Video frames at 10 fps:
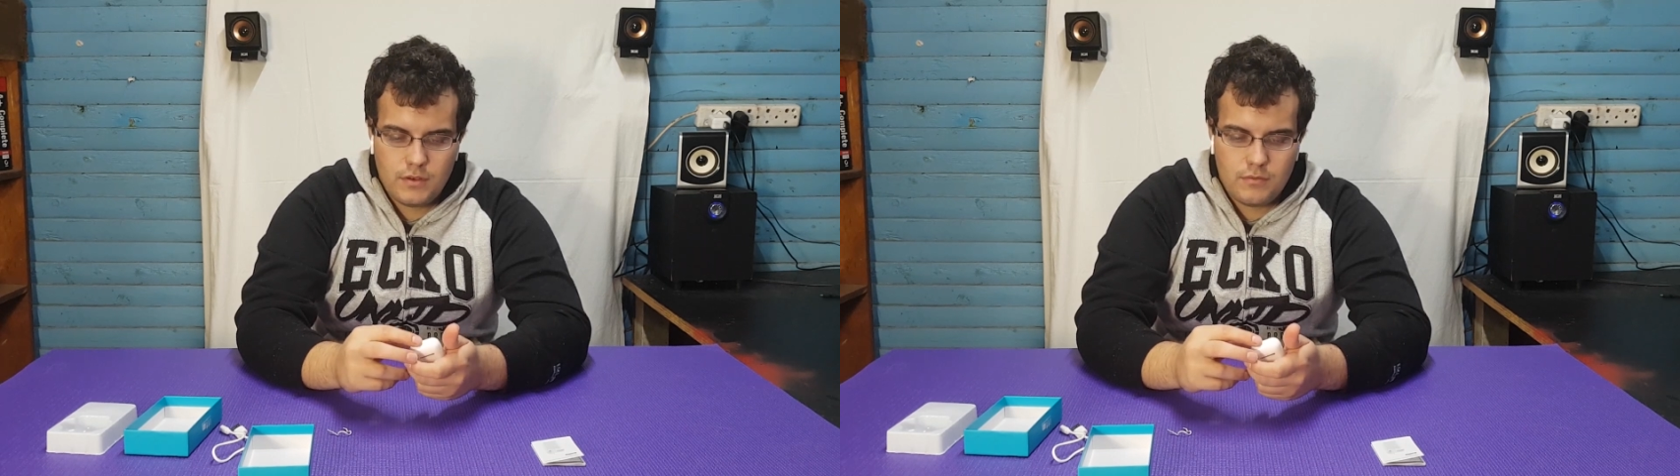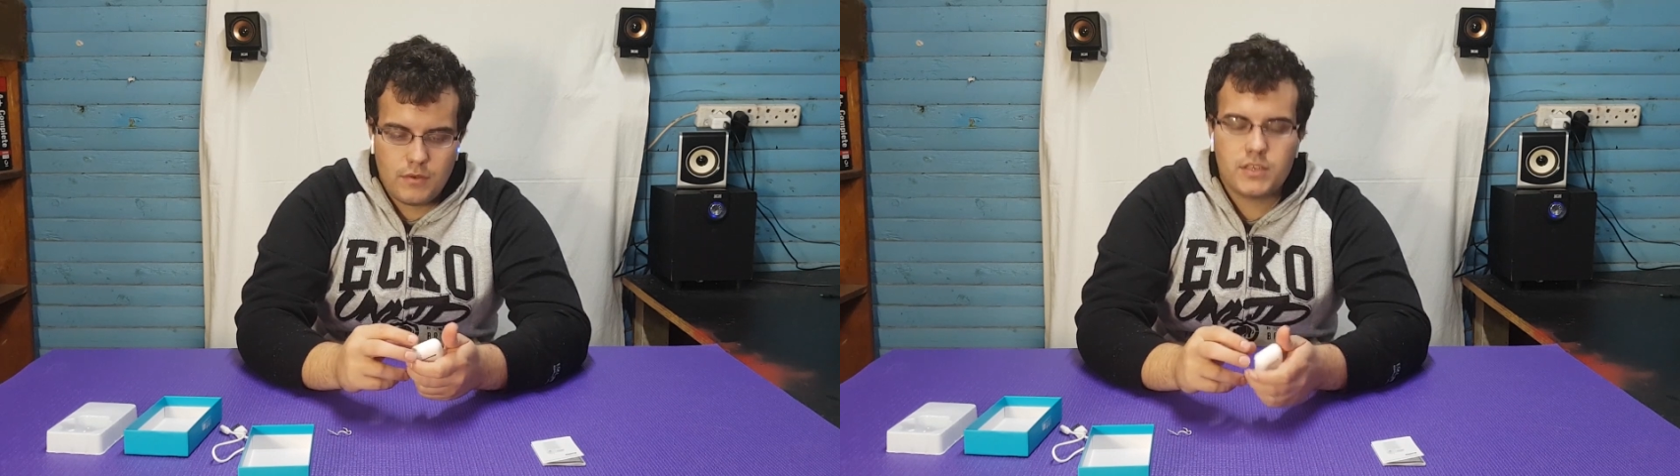
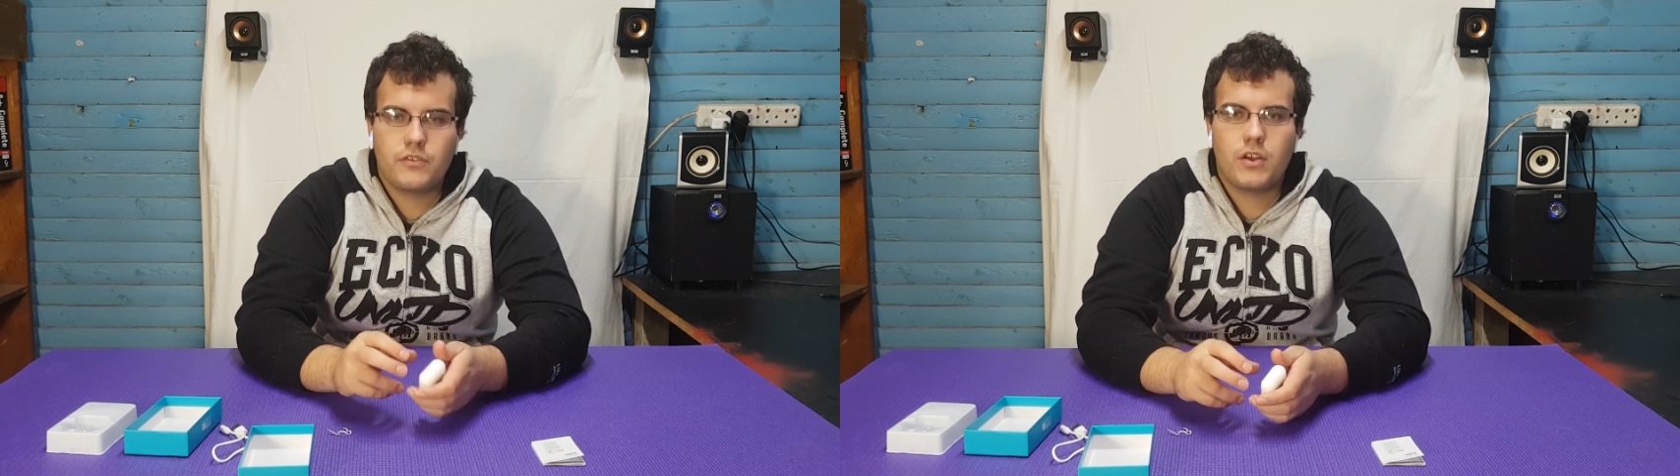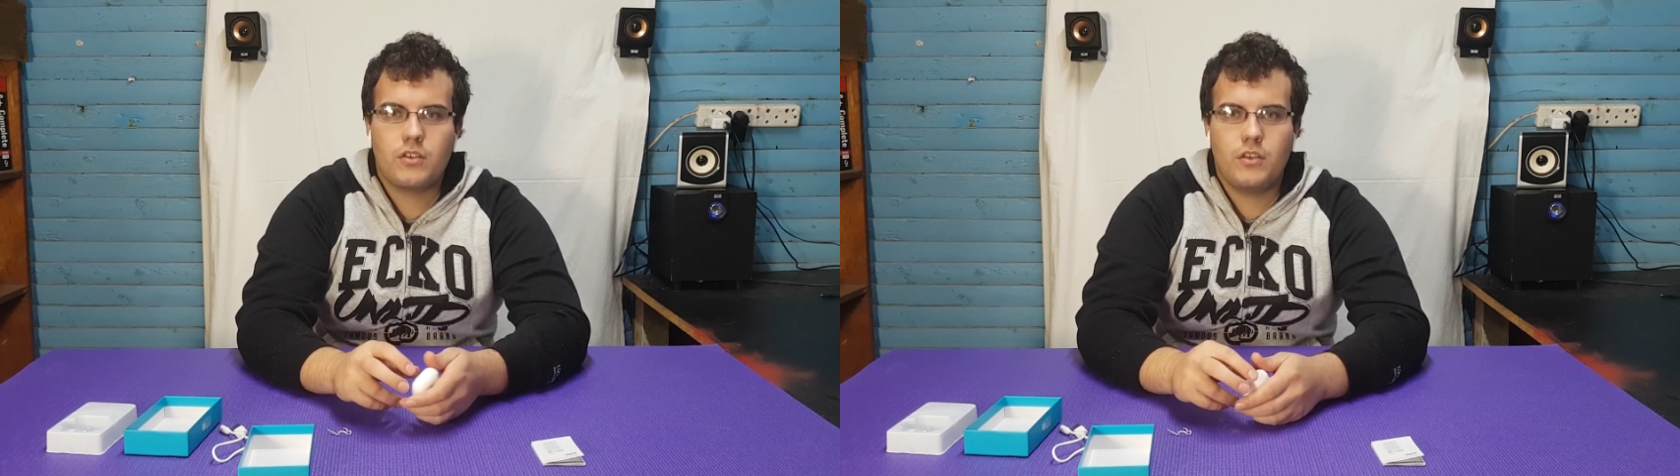once
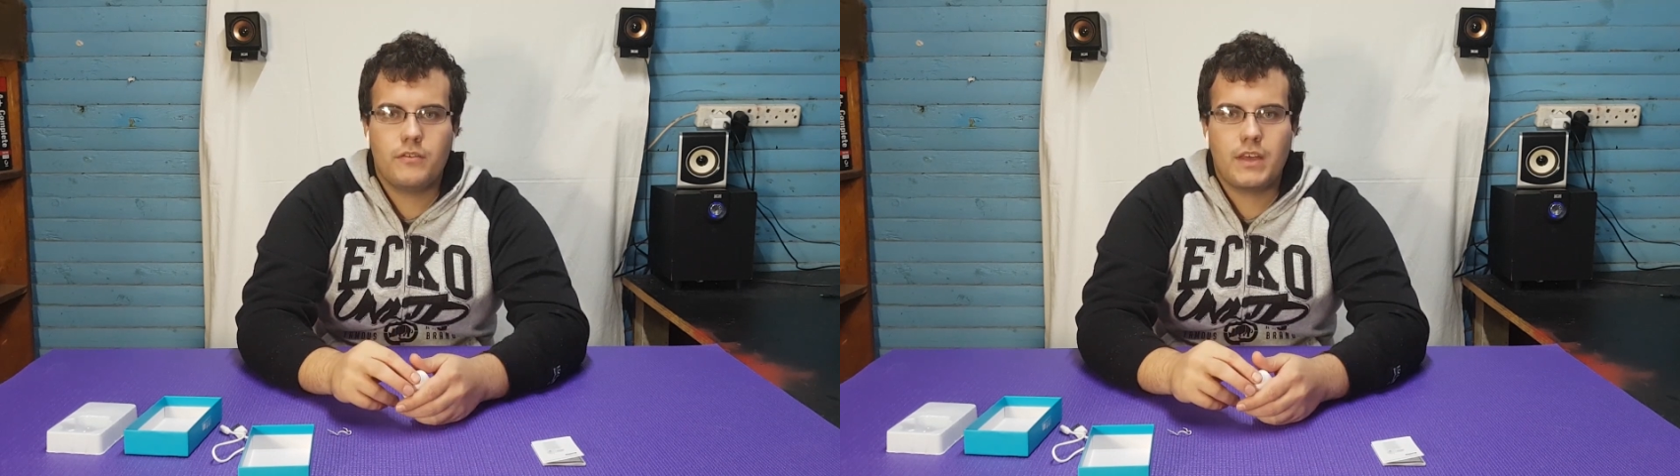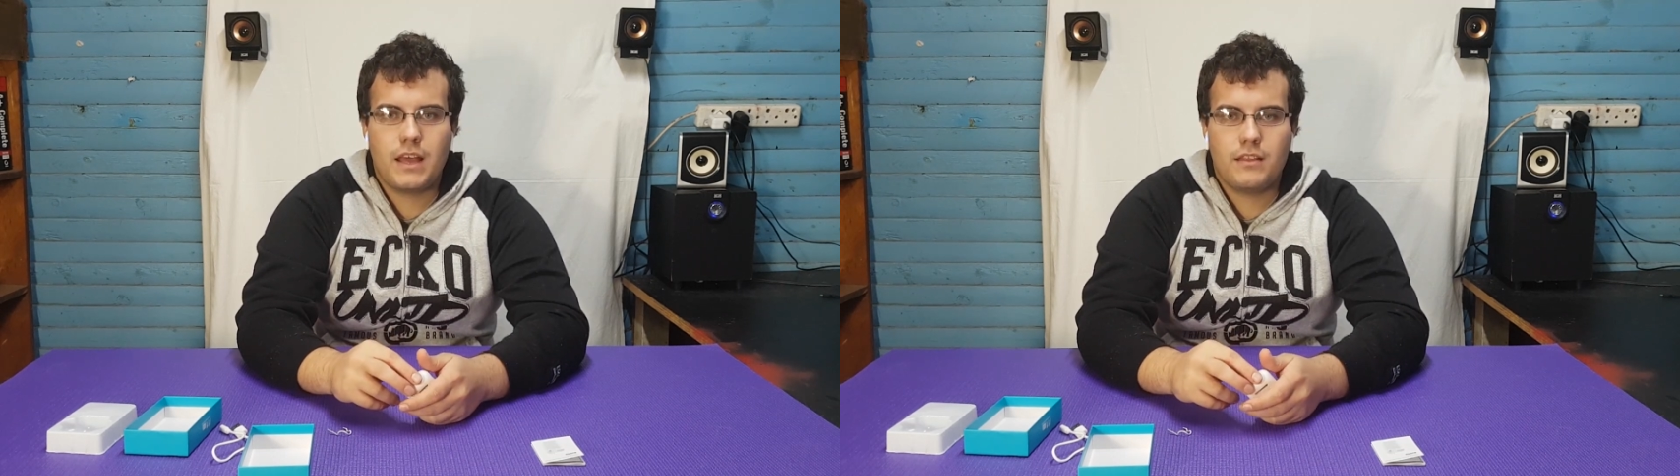you've got all
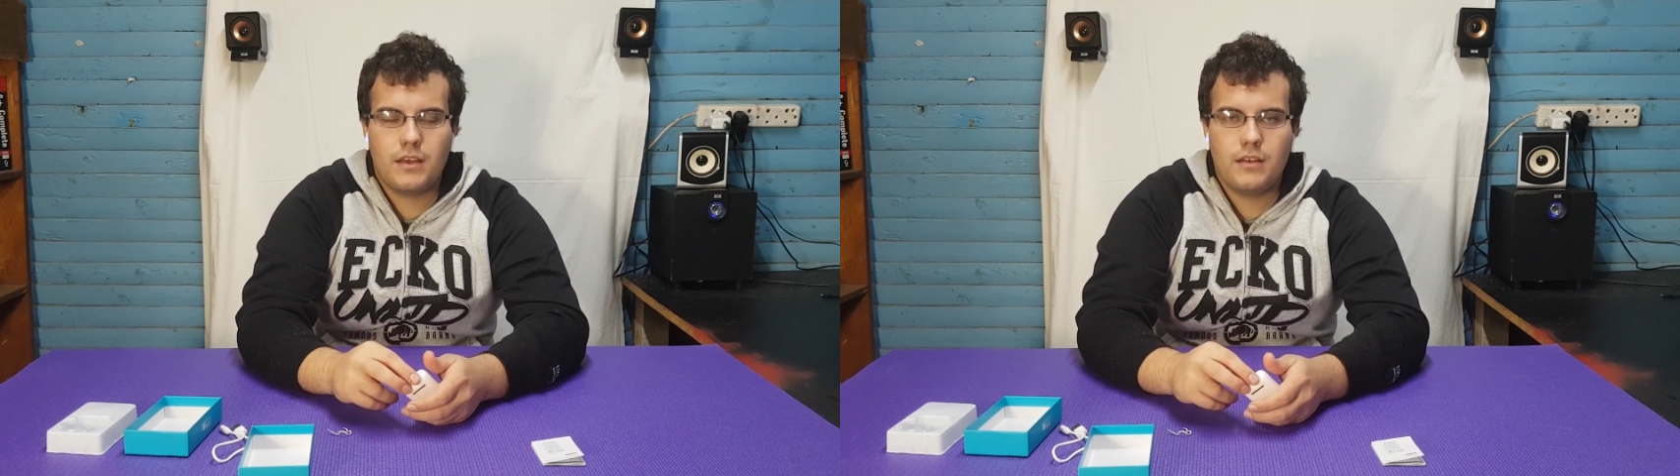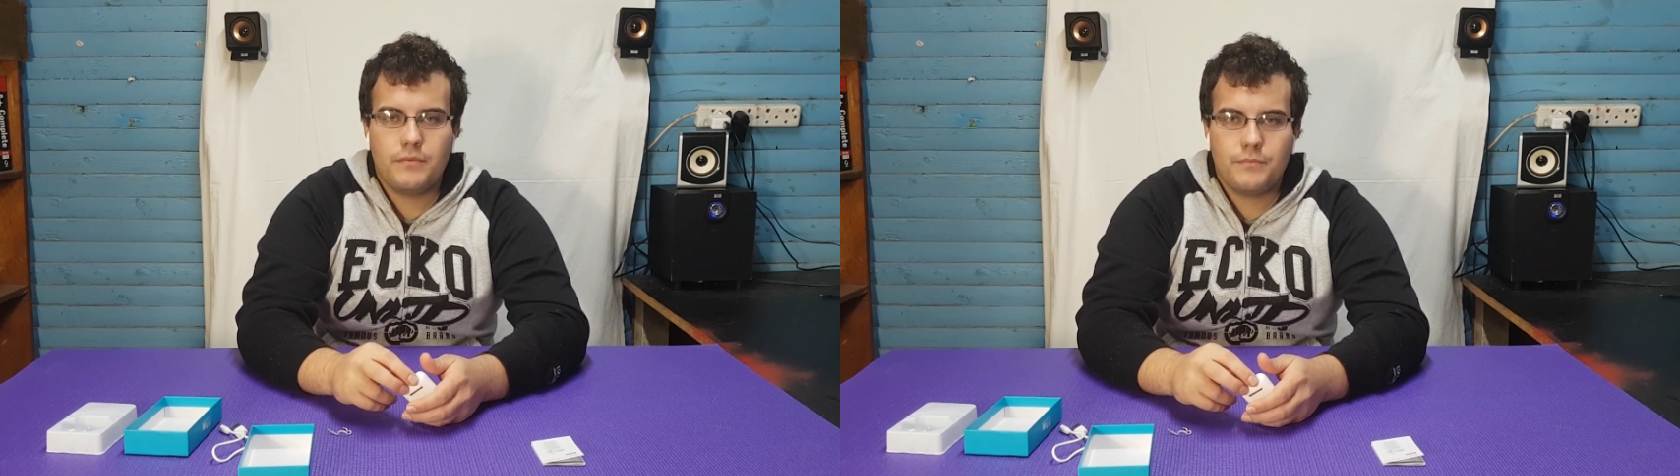of that
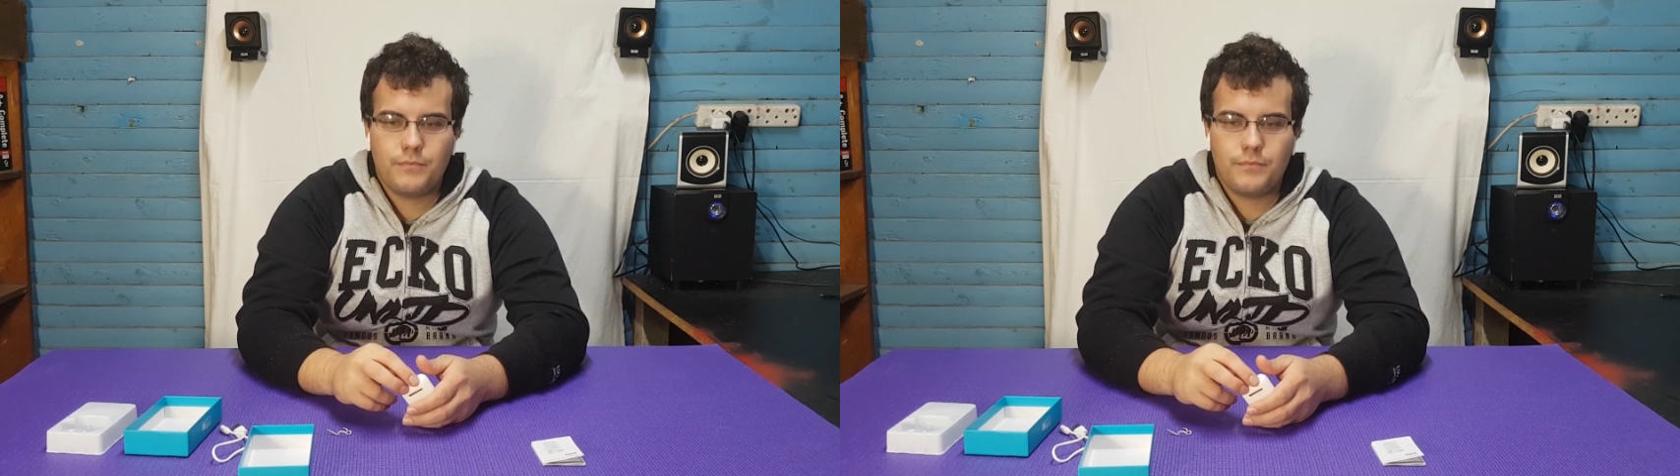done,